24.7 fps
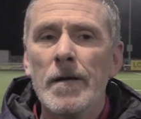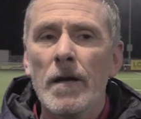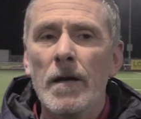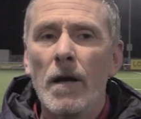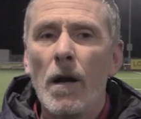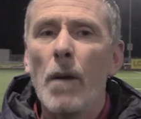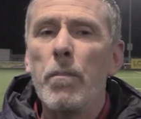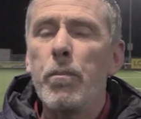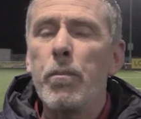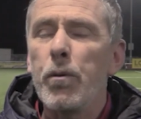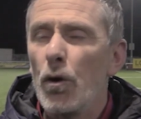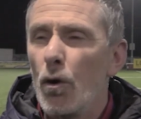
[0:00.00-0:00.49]
A
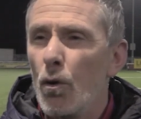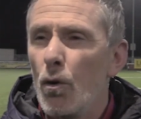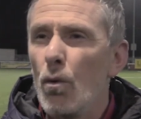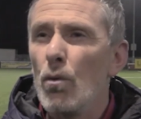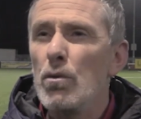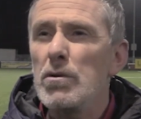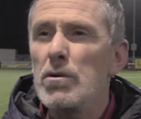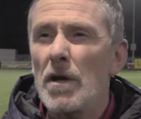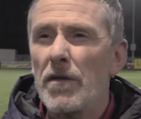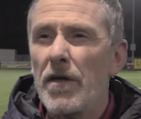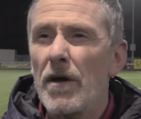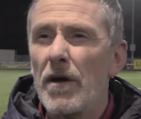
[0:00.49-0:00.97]
couple of the
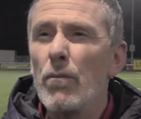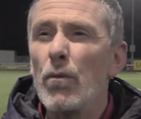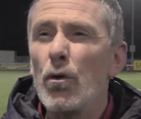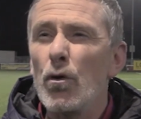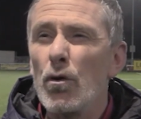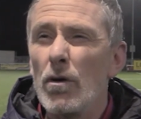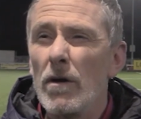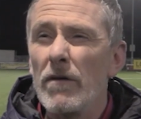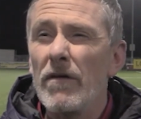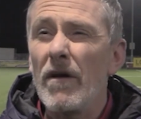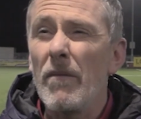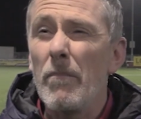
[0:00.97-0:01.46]
goals I think we
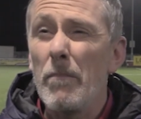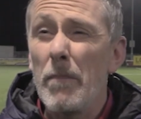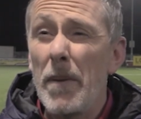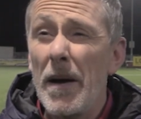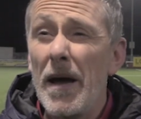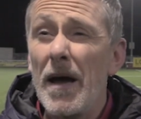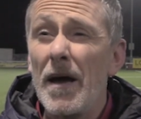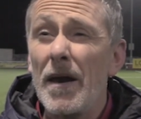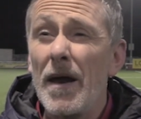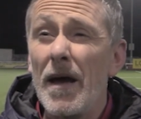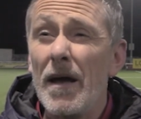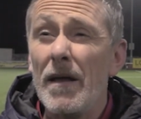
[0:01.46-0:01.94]
could have done
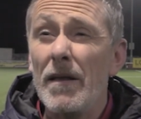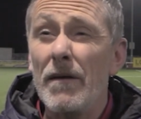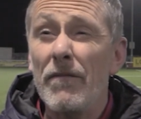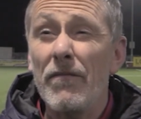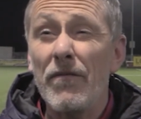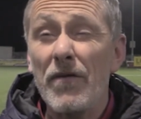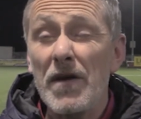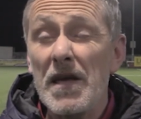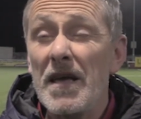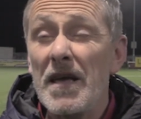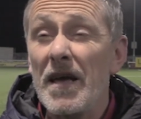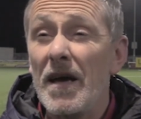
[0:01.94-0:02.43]
better at. The
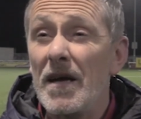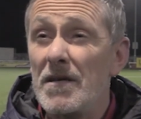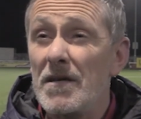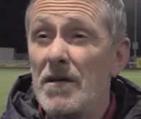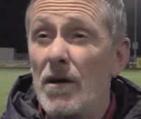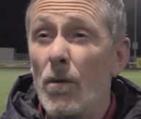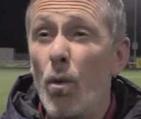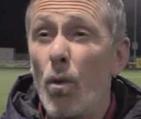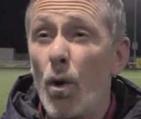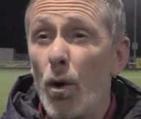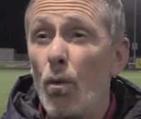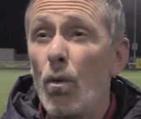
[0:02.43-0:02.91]
free kick's
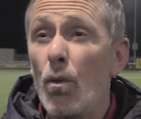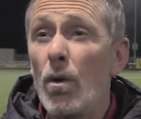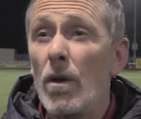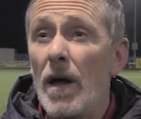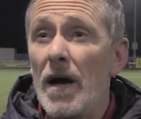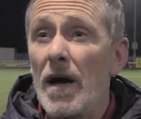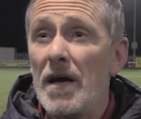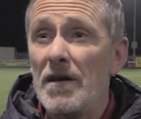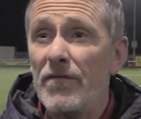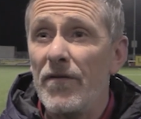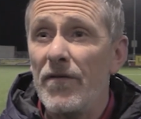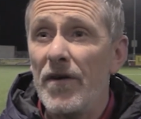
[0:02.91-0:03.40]
a
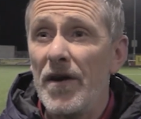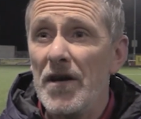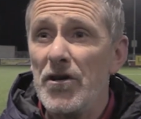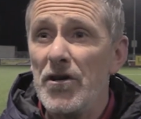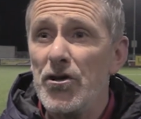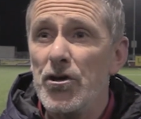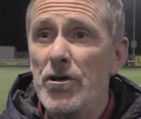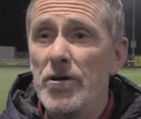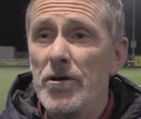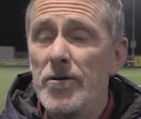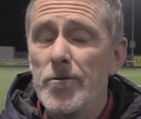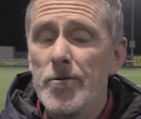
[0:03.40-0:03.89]
world-class finish.
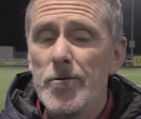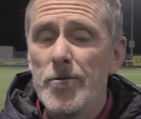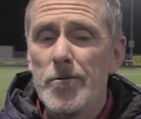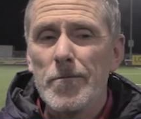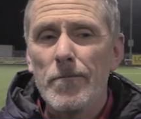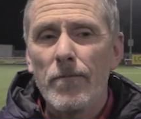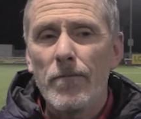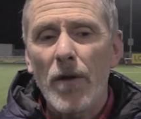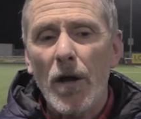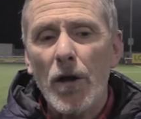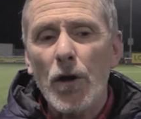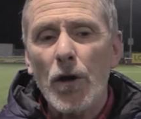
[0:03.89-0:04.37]

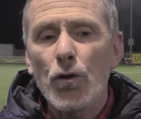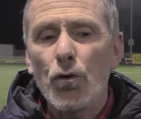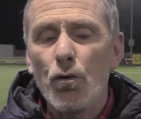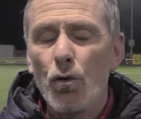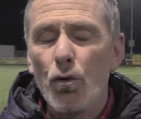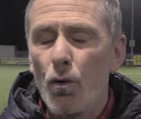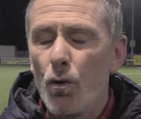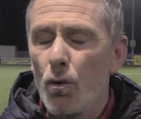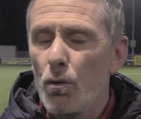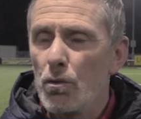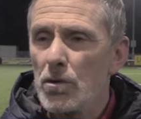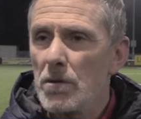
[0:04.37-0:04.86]
The other
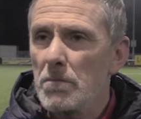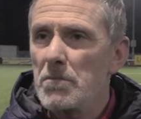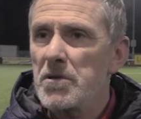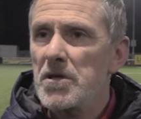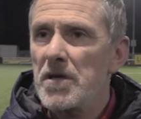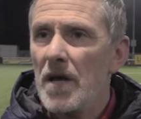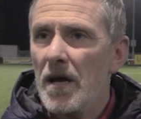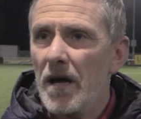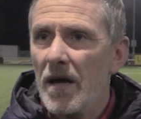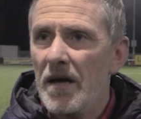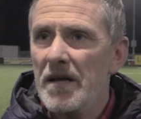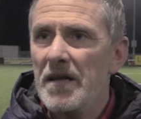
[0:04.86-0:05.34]
2 goals I'm
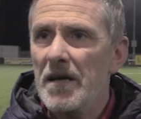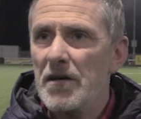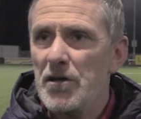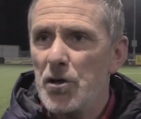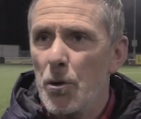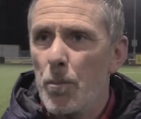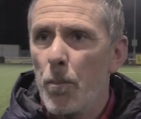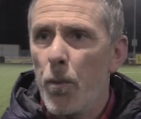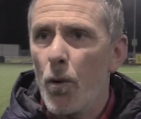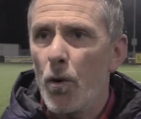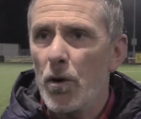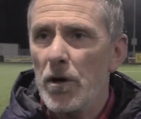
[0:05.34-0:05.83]
slightly
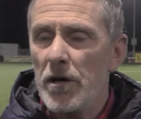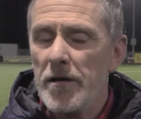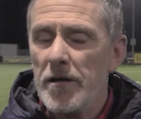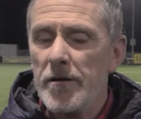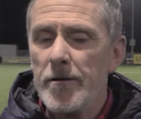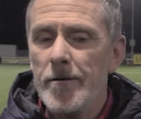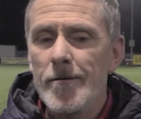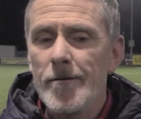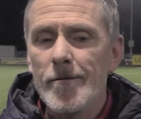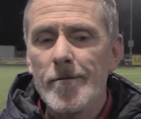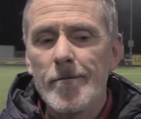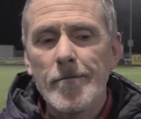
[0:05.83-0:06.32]
disappointed.
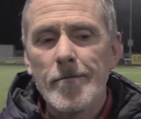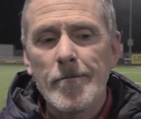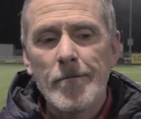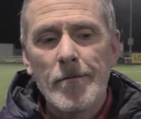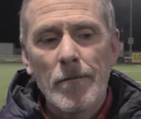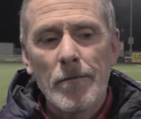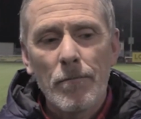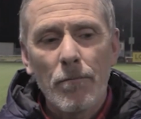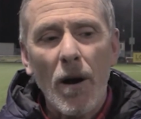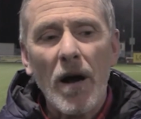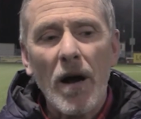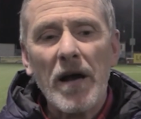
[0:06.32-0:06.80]

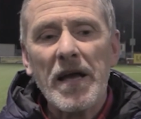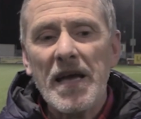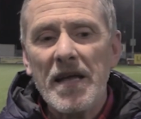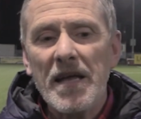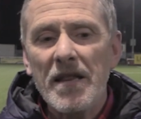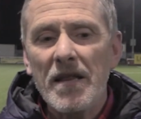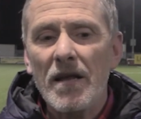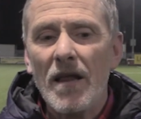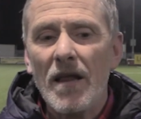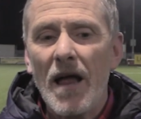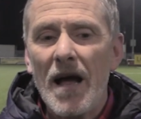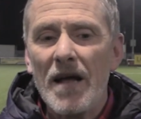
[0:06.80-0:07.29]
But again,
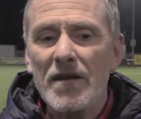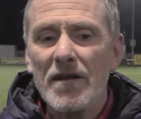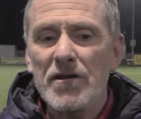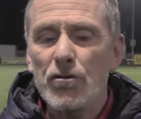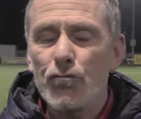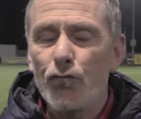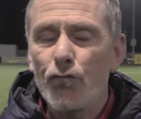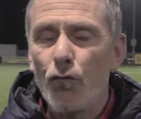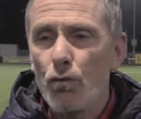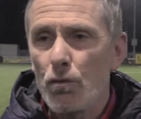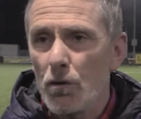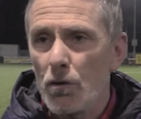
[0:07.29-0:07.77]
the lads
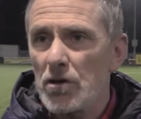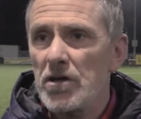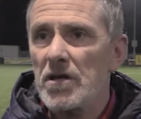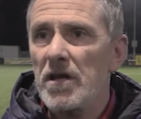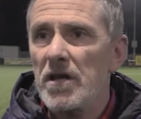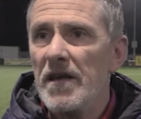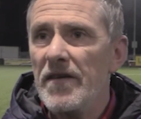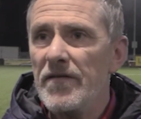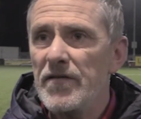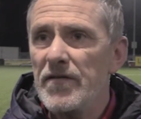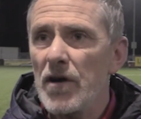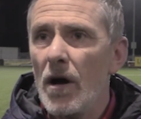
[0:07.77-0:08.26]
rolled their
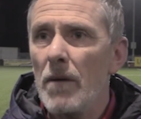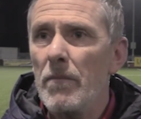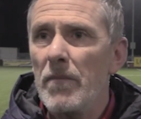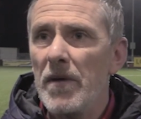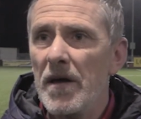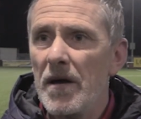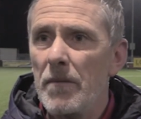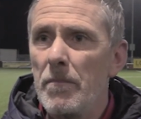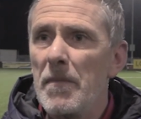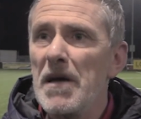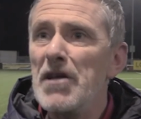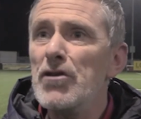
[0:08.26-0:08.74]
sleeves up
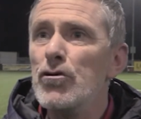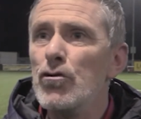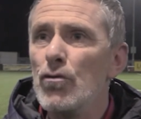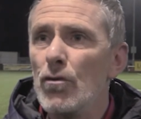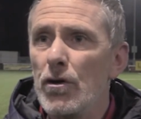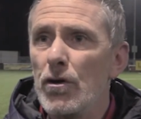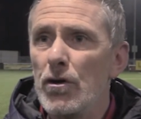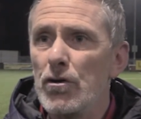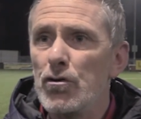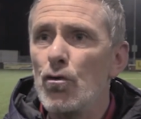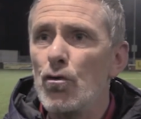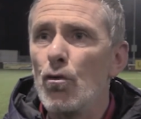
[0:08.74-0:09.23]
there, made sure
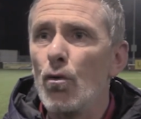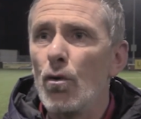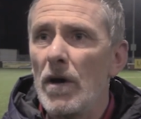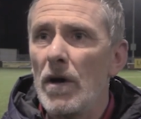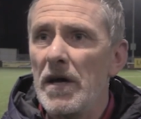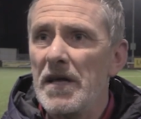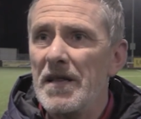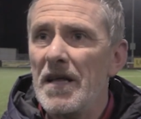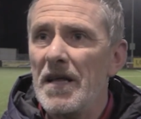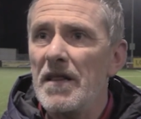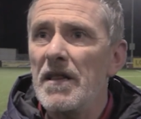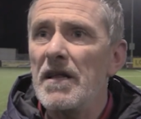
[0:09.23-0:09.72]
the
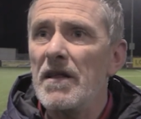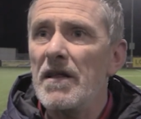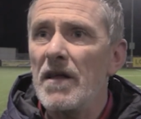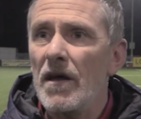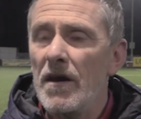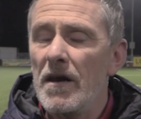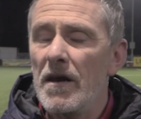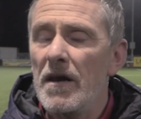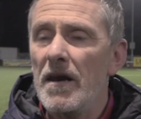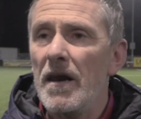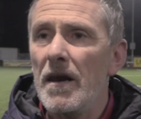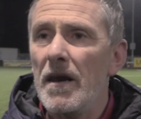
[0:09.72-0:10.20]
scoreline didn't
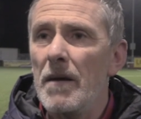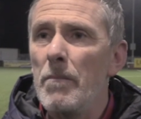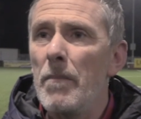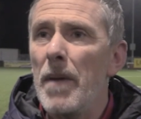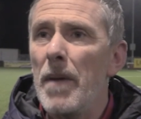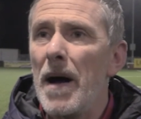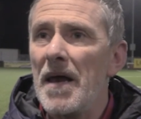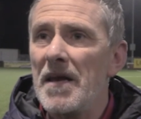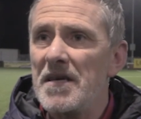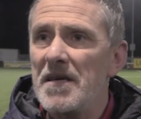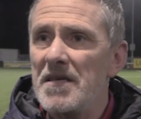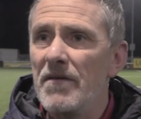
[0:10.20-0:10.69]
turn into an
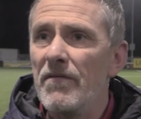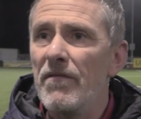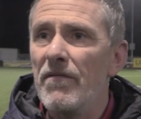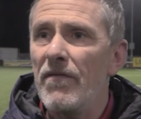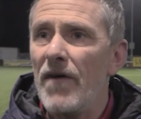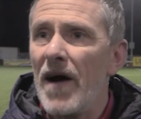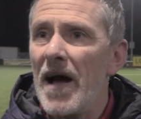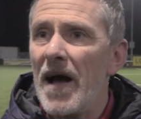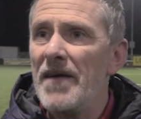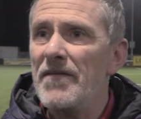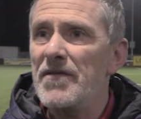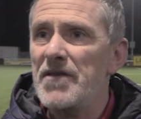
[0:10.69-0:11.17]
embarrassing
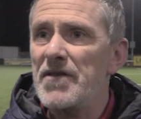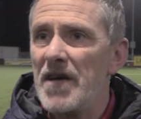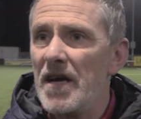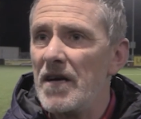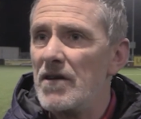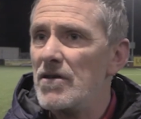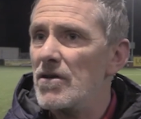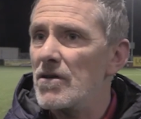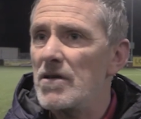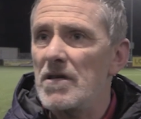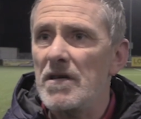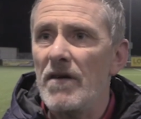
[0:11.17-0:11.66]

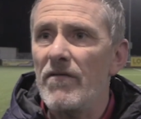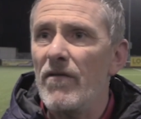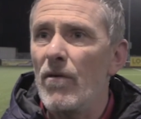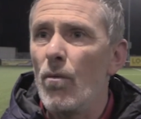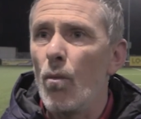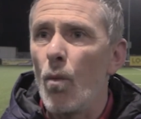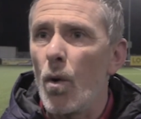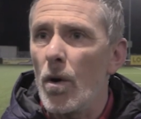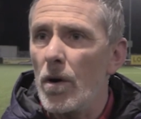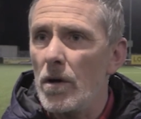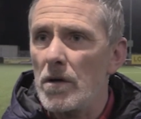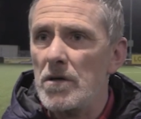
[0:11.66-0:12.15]
5-6 or 7-1
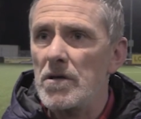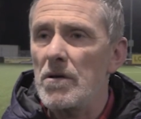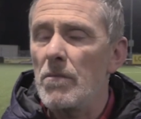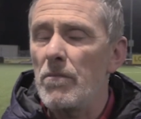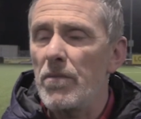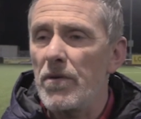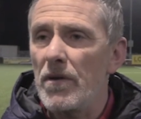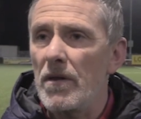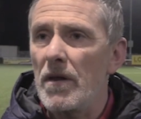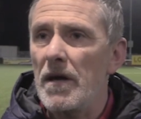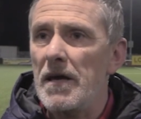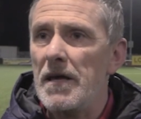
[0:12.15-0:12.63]
or
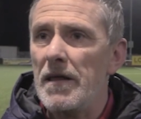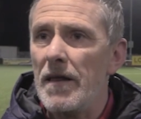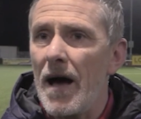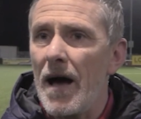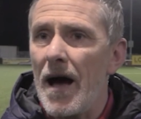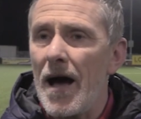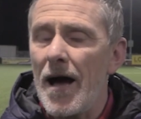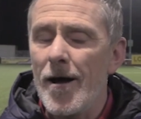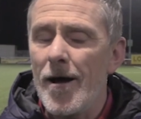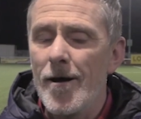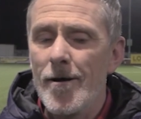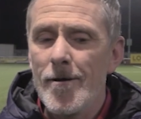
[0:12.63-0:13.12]
something like that.